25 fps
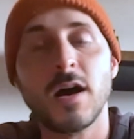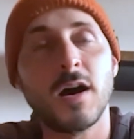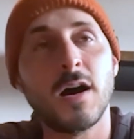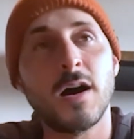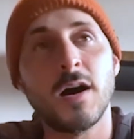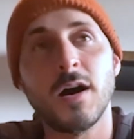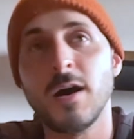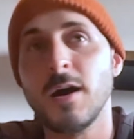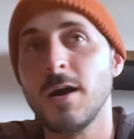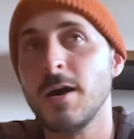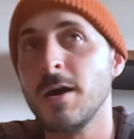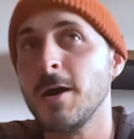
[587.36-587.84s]

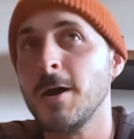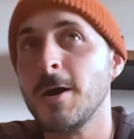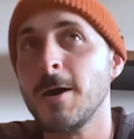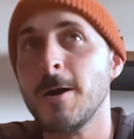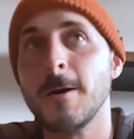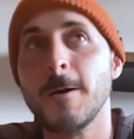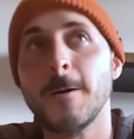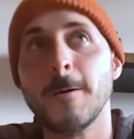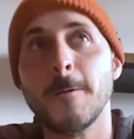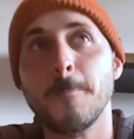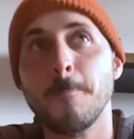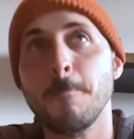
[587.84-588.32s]

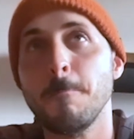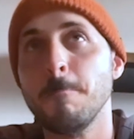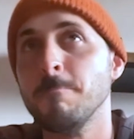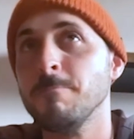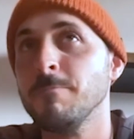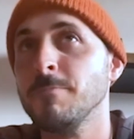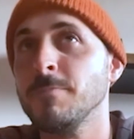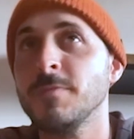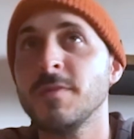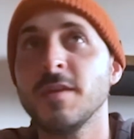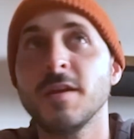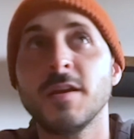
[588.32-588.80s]

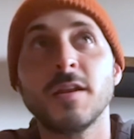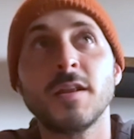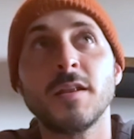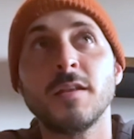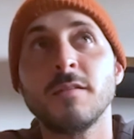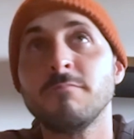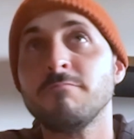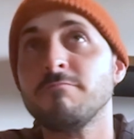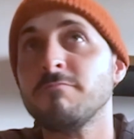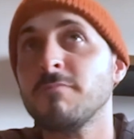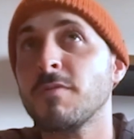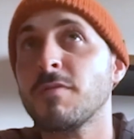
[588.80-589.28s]
Um,
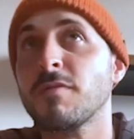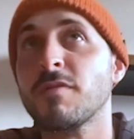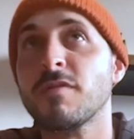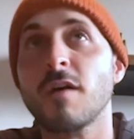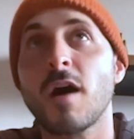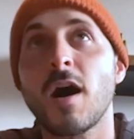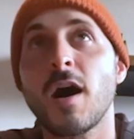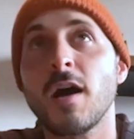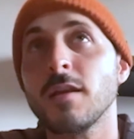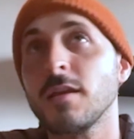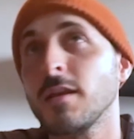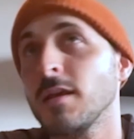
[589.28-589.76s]
didn't
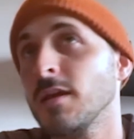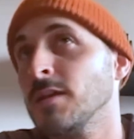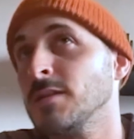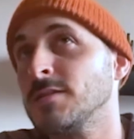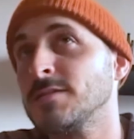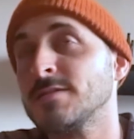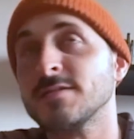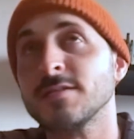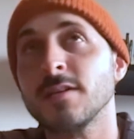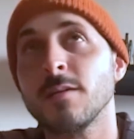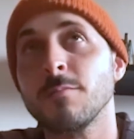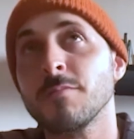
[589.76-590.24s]
thought
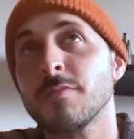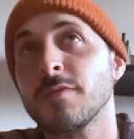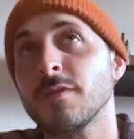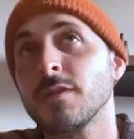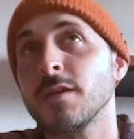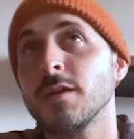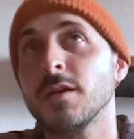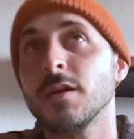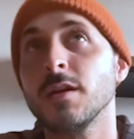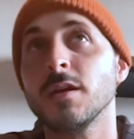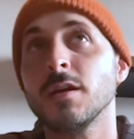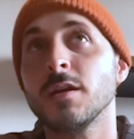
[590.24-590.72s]
it's
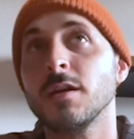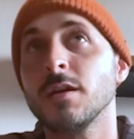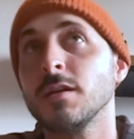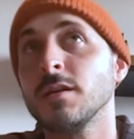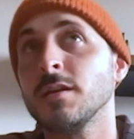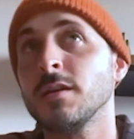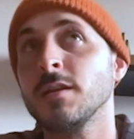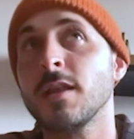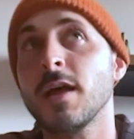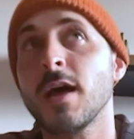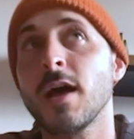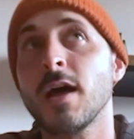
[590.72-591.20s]
something
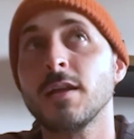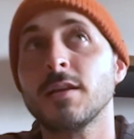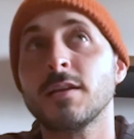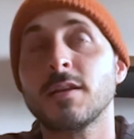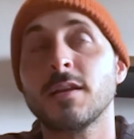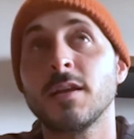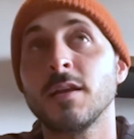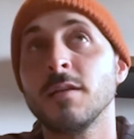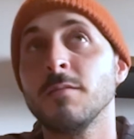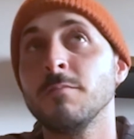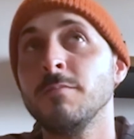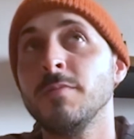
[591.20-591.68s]
that
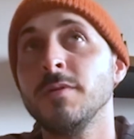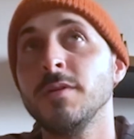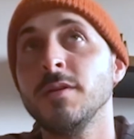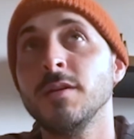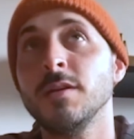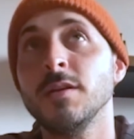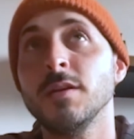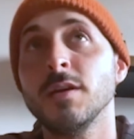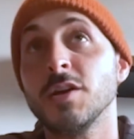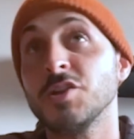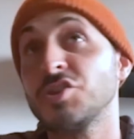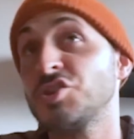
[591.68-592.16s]
can
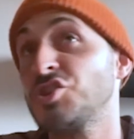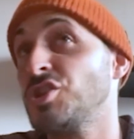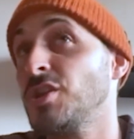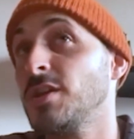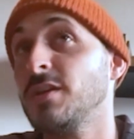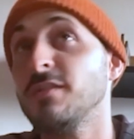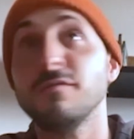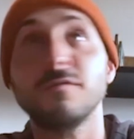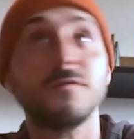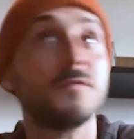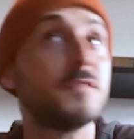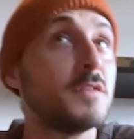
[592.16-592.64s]
be
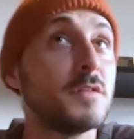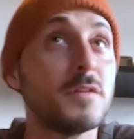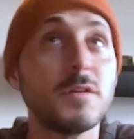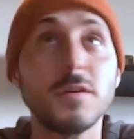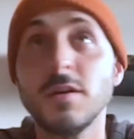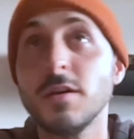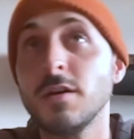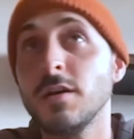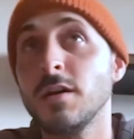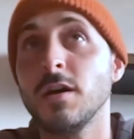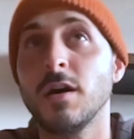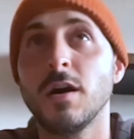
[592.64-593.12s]
achieved.
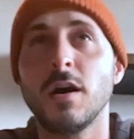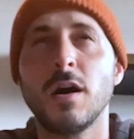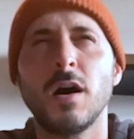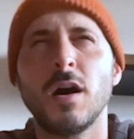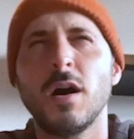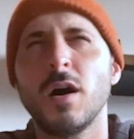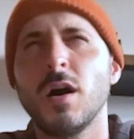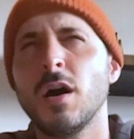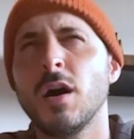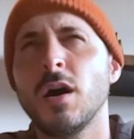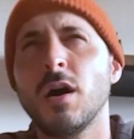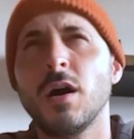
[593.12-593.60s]

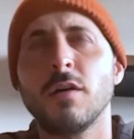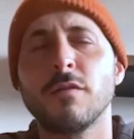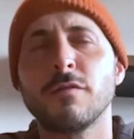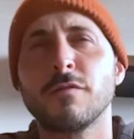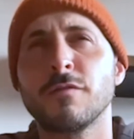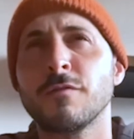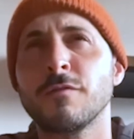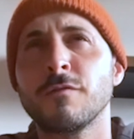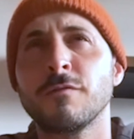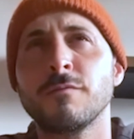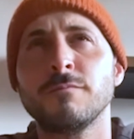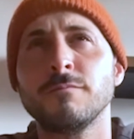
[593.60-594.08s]
Uh,
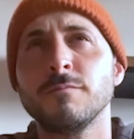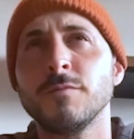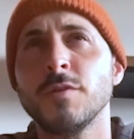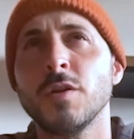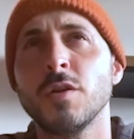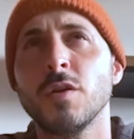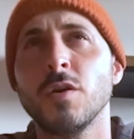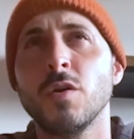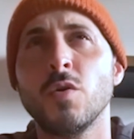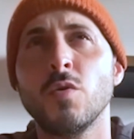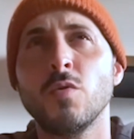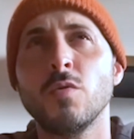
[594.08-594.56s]

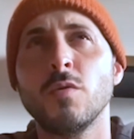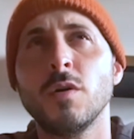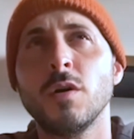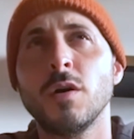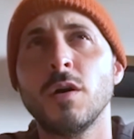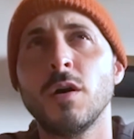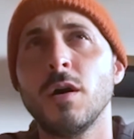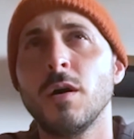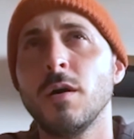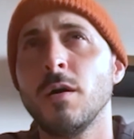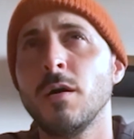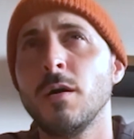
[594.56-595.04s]
you know,
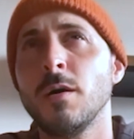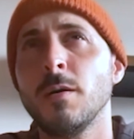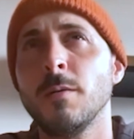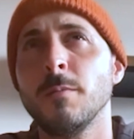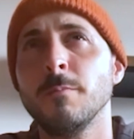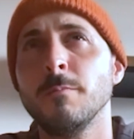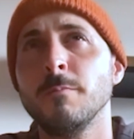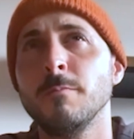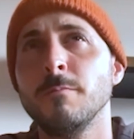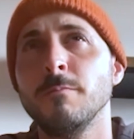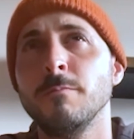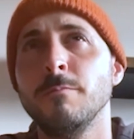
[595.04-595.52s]

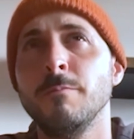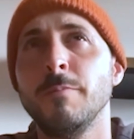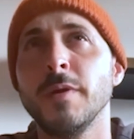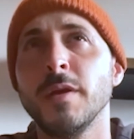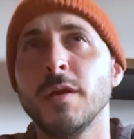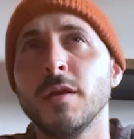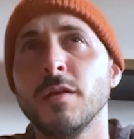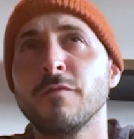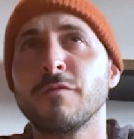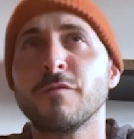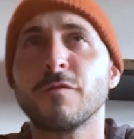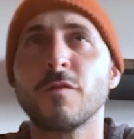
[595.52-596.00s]
um,
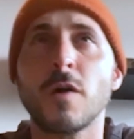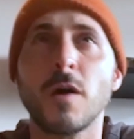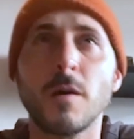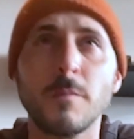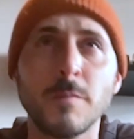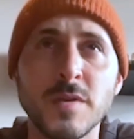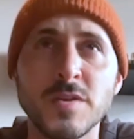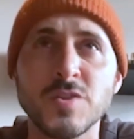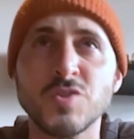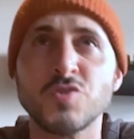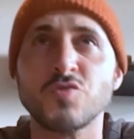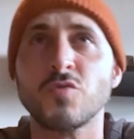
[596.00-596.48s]
being
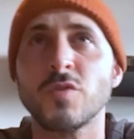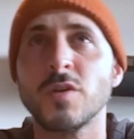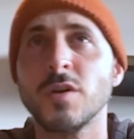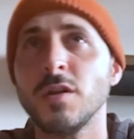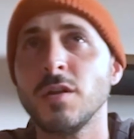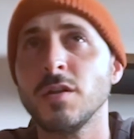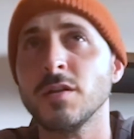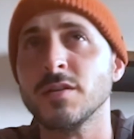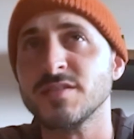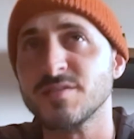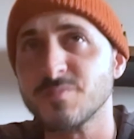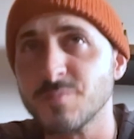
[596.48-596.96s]
from
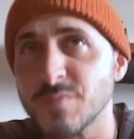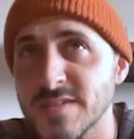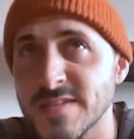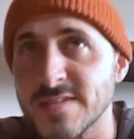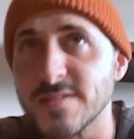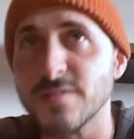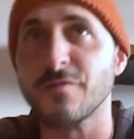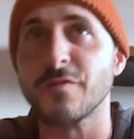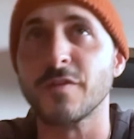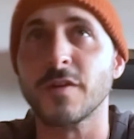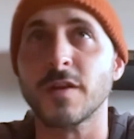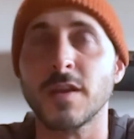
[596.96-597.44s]
Israel and
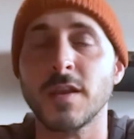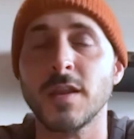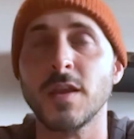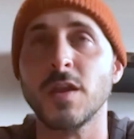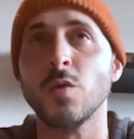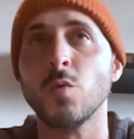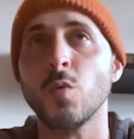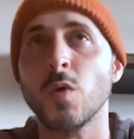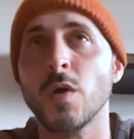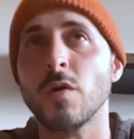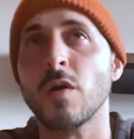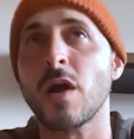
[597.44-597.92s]

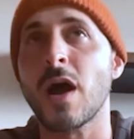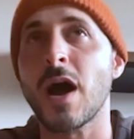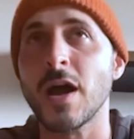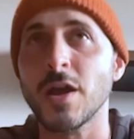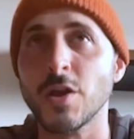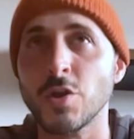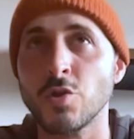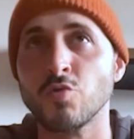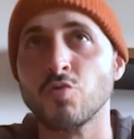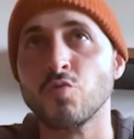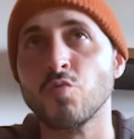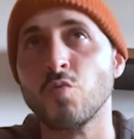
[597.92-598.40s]
specifically where
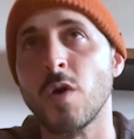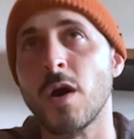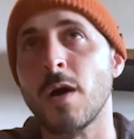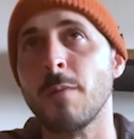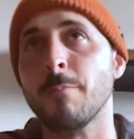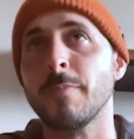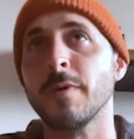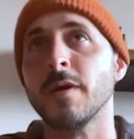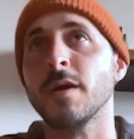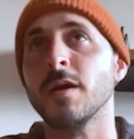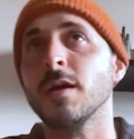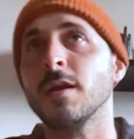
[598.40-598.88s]
I grew
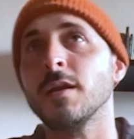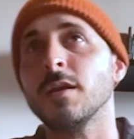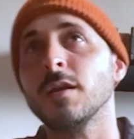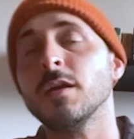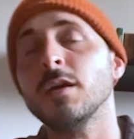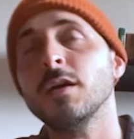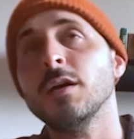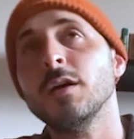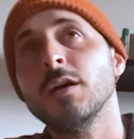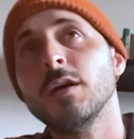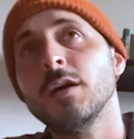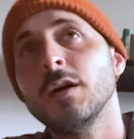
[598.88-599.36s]
up in,
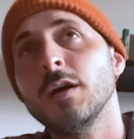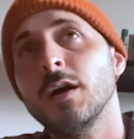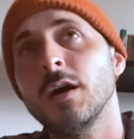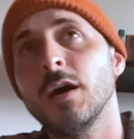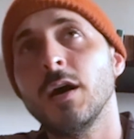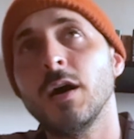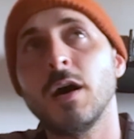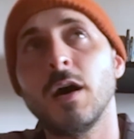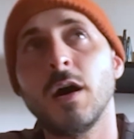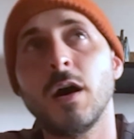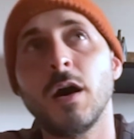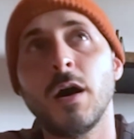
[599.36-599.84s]

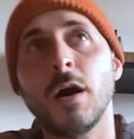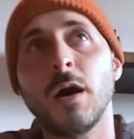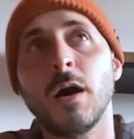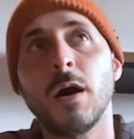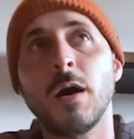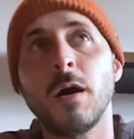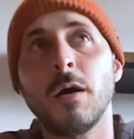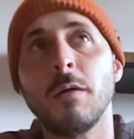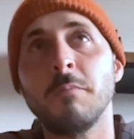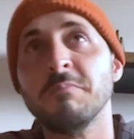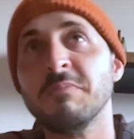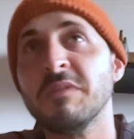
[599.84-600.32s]

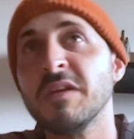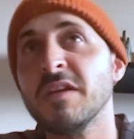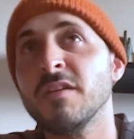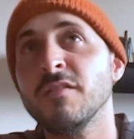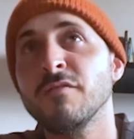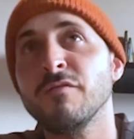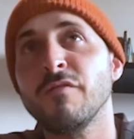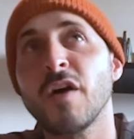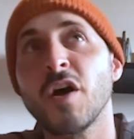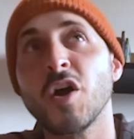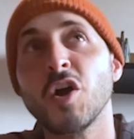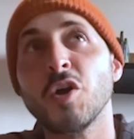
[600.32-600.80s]
um, the
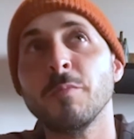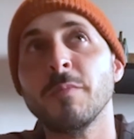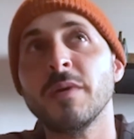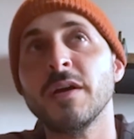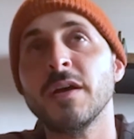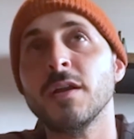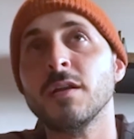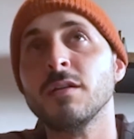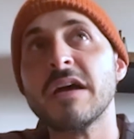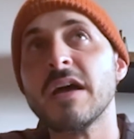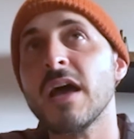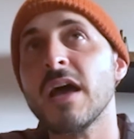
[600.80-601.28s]
environment,